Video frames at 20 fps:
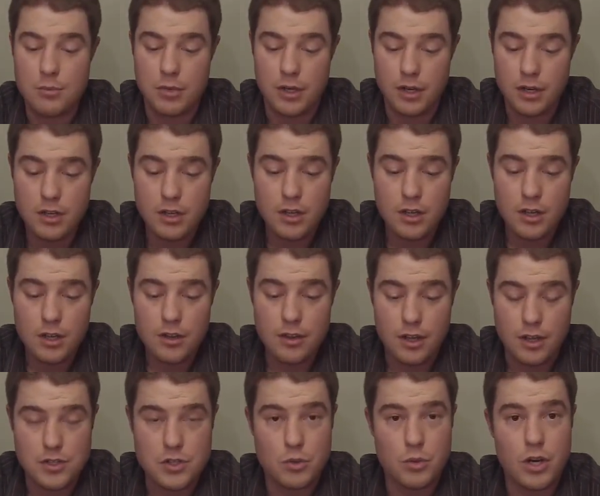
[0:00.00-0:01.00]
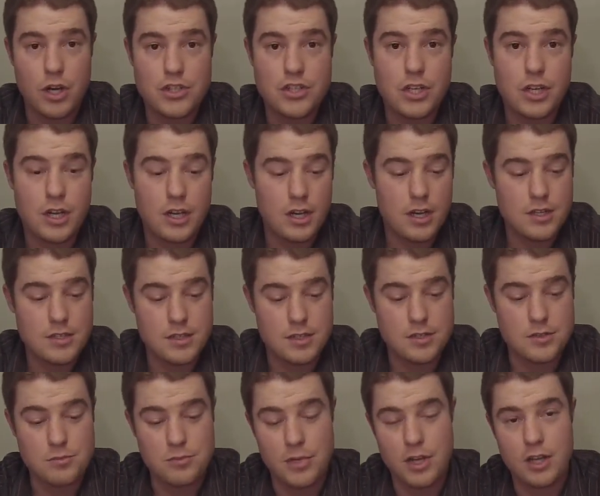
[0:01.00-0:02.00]
But thanks for watching, guys.
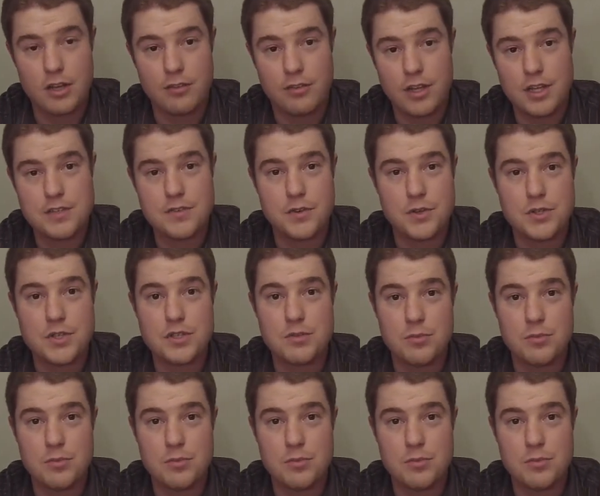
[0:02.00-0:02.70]
This is Mike of Less Versus